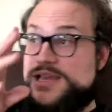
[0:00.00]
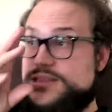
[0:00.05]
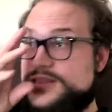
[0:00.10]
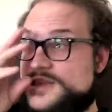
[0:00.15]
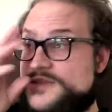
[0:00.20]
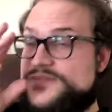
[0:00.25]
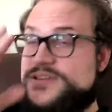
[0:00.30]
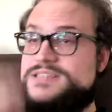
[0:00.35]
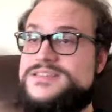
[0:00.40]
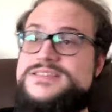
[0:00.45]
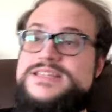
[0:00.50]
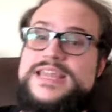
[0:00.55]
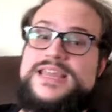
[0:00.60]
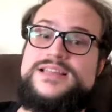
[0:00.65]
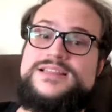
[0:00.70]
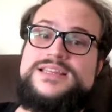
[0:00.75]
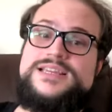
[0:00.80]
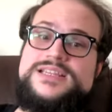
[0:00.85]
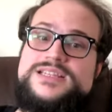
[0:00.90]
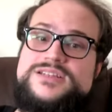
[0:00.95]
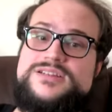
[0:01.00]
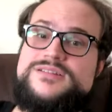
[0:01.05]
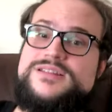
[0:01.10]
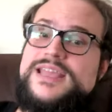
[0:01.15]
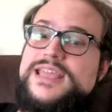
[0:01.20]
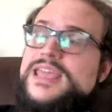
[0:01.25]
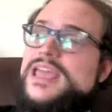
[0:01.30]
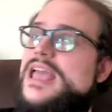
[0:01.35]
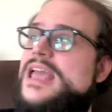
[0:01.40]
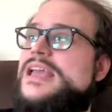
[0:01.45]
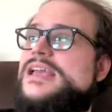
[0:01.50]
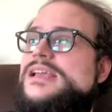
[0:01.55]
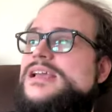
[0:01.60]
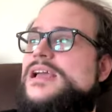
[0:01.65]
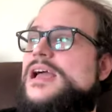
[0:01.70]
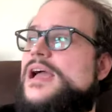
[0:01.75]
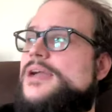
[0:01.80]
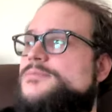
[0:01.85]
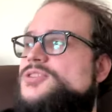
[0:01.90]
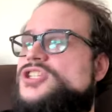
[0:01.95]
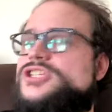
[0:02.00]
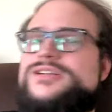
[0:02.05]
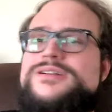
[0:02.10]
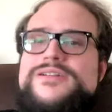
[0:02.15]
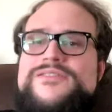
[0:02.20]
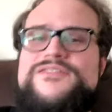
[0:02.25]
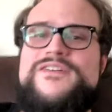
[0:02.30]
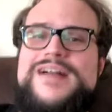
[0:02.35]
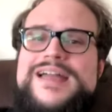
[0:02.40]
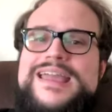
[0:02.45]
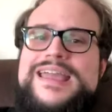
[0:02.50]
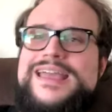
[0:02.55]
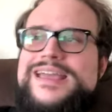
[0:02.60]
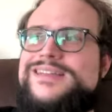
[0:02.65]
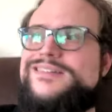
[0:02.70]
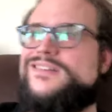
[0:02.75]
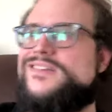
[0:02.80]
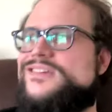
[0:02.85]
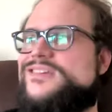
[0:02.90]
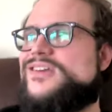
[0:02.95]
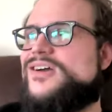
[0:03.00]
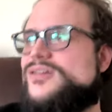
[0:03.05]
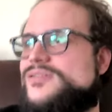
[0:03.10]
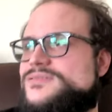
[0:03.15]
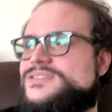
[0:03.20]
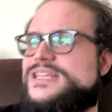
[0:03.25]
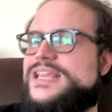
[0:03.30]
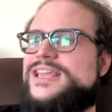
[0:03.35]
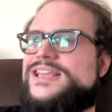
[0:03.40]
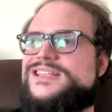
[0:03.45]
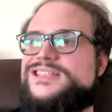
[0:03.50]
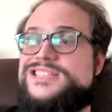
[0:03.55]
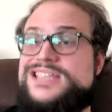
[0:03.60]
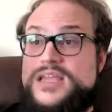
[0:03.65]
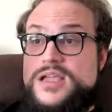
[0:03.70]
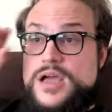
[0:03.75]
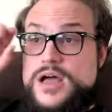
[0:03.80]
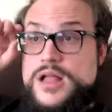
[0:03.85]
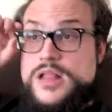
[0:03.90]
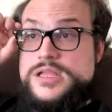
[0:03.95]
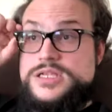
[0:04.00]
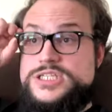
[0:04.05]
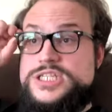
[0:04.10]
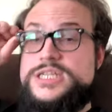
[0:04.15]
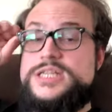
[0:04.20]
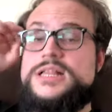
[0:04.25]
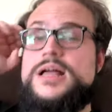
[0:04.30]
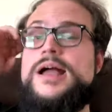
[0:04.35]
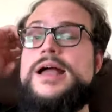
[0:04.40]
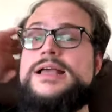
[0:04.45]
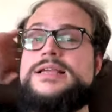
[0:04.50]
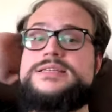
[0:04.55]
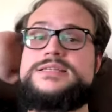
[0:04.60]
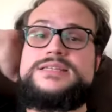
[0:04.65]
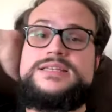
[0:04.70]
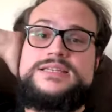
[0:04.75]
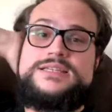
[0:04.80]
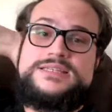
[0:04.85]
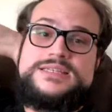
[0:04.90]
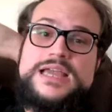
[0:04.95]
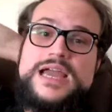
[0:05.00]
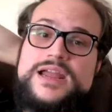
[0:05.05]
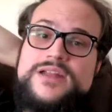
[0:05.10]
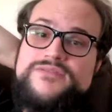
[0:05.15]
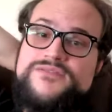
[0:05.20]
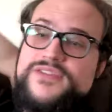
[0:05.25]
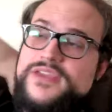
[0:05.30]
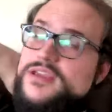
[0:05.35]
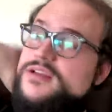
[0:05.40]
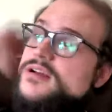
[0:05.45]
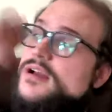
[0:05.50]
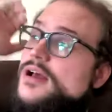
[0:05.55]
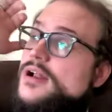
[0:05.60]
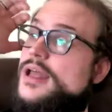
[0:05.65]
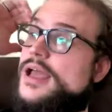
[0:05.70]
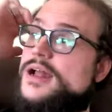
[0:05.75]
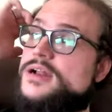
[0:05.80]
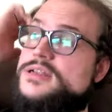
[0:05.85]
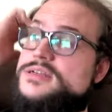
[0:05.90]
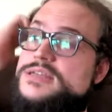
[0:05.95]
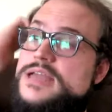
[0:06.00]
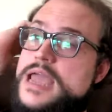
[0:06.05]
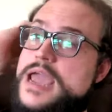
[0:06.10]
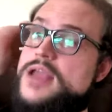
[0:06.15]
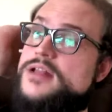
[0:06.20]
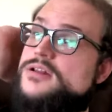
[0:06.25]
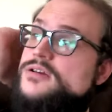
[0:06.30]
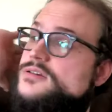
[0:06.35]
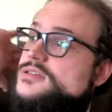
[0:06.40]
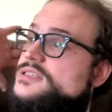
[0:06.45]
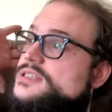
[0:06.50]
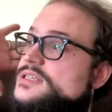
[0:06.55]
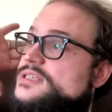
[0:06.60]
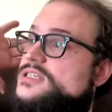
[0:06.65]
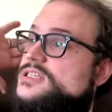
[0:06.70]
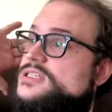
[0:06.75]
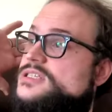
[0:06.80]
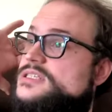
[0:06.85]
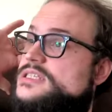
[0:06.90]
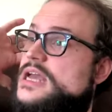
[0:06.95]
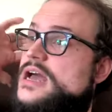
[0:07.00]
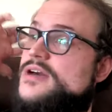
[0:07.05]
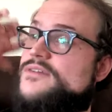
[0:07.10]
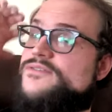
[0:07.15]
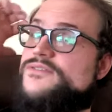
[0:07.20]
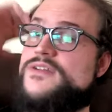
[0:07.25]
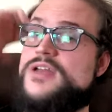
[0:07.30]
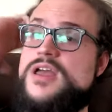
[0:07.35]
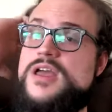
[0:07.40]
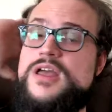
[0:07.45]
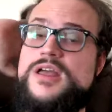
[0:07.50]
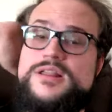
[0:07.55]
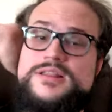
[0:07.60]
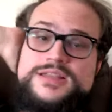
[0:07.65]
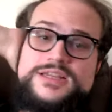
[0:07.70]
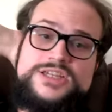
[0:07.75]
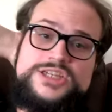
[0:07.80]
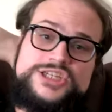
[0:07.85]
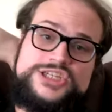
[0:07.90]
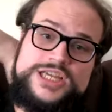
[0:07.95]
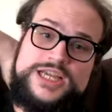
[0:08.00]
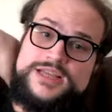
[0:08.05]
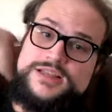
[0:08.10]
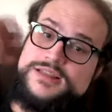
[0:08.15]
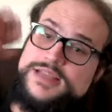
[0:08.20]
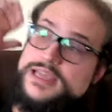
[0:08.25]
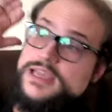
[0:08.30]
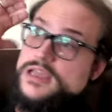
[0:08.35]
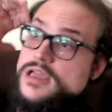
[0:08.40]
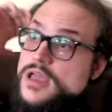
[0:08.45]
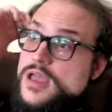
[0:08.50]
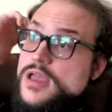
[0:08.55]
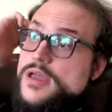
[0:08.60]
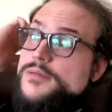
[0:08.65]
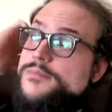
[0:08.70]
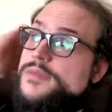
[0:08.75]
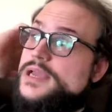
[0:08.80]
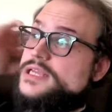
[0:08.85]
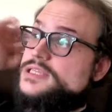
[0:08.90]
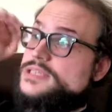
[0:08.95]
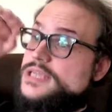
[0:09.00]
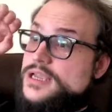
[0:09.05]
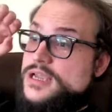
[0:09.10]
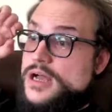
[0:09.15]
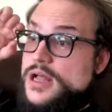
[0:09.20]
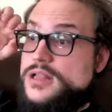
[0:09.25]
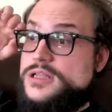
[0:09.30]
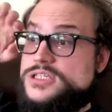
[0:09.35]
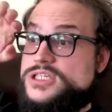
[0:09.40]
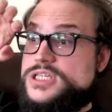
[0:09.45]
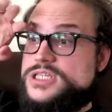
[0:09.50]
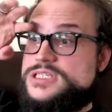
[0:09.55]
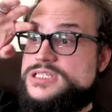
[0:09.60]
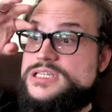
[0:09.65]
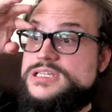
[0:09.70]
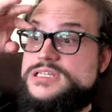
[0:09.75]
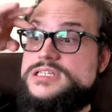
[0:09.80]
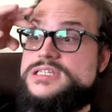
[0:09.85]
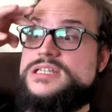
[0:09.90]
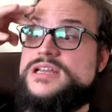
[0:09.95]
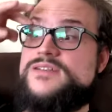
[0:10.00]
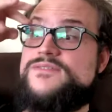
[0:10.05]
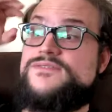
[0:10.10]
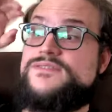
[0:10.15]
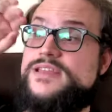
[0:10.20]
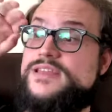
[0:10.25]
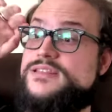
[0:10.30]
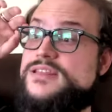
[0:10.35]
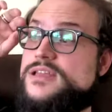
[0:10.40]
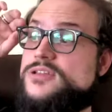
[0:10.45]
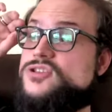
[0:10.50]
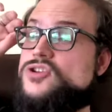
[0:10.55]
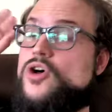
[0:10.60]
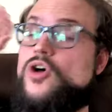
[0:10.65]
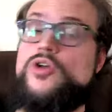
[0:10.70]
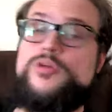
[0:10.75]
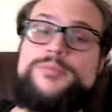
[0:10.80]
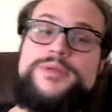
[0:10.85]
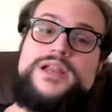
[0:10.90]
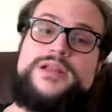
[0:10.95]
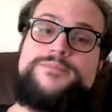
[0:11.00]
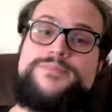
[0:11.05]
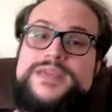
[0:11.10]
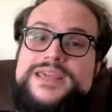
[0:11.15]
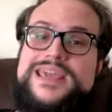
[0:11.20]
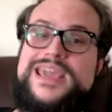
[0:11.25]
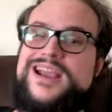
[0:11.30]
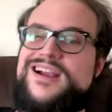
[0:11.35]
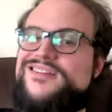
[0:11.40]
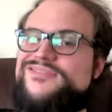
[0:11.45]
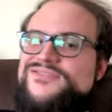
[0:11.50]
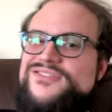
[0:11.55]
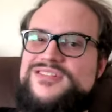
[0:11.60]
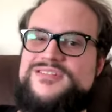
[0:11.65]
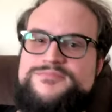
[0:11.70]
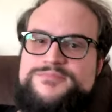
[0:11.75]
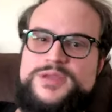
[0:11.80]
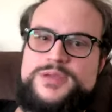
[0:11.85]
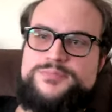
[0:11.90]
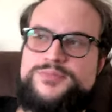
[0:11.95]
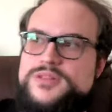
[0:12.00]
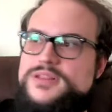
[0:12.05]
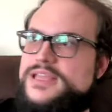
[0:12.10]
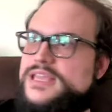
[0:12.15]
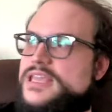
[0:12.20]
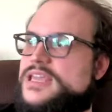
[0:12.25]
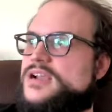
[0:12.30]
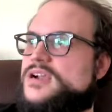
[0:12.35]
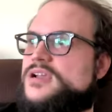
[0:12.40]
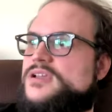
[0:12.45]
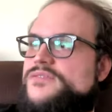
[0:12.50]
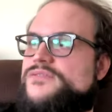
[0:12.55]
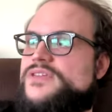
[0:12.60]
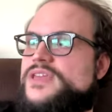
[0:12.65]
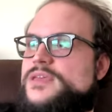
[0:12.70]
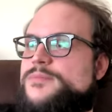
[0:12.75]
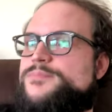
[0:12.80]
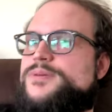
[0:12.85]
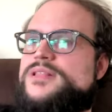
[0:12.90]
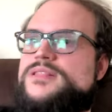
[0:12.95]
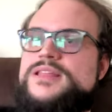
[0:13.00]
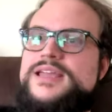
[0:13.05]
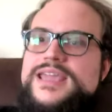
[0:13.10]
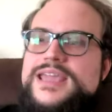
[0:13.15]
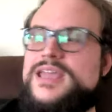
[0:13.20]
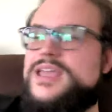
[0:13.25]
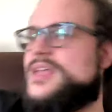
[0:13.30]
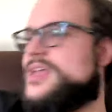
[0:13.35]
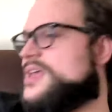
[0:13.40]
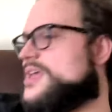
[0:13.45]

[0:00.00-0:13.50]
I live it daily. So like I'm sure if I had, you know, taken psychology classes, I'd figure out how to diagnose this stuff. Like shit, like my psychologists and stuff, like they told me to be careful of people like Gary Vee, but like